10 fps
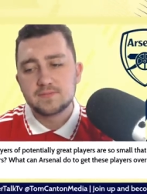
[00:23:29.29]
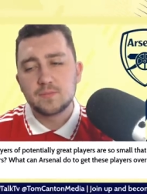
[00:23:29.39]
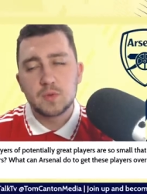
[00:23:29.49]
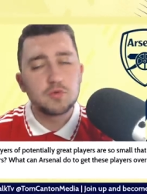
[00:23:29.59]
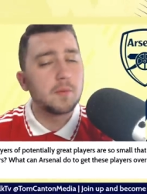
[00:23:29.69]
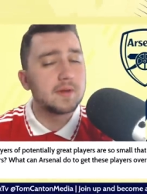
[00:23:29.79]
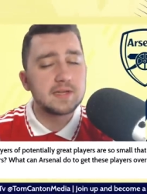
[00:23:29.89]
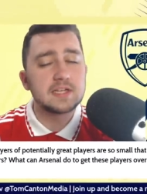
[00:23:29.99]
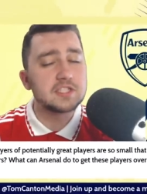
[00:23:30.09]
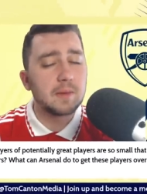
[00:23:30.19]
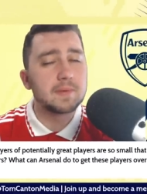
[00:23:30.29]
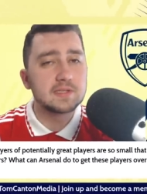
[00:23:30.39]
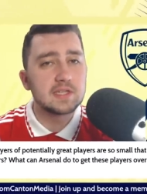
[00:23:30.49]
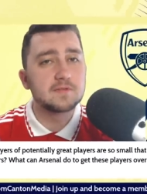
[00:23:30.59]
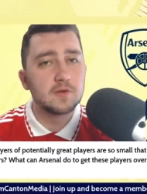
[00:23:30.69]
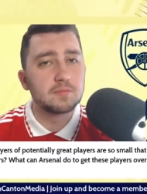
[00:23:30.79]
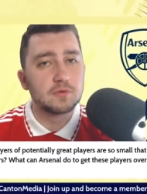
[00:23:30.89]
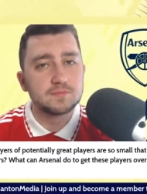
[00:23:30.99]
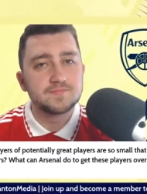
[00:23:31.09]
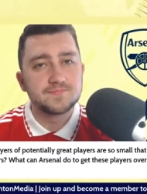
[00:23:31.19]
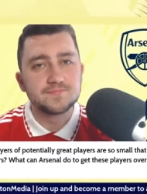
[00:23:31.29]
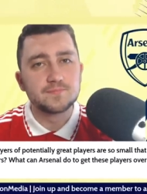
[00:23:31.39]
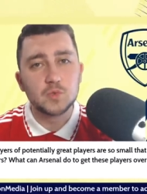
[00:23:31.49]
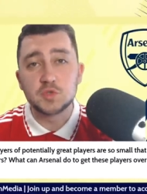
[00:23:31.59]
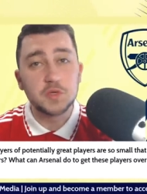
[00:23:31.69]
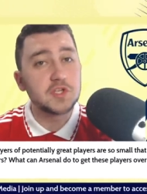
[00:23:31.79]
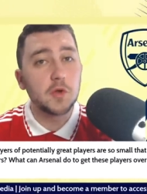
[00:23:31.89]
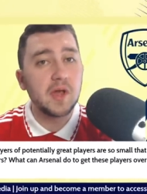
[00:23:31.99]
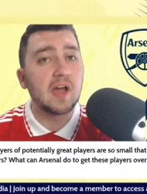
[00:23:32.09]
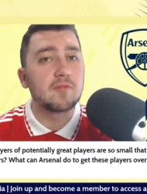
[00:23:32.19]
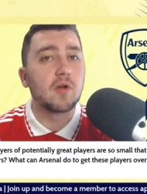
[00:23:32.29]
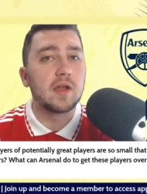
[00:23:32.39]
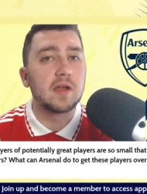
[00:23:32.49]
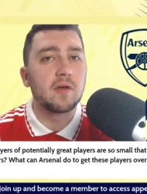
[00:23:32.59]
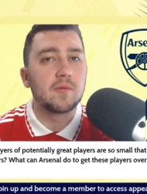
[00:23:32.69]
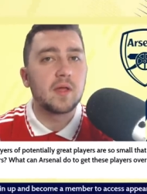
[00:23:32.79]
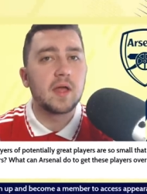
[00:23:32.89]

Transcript: we probably need Champions League football, which we don't have right now.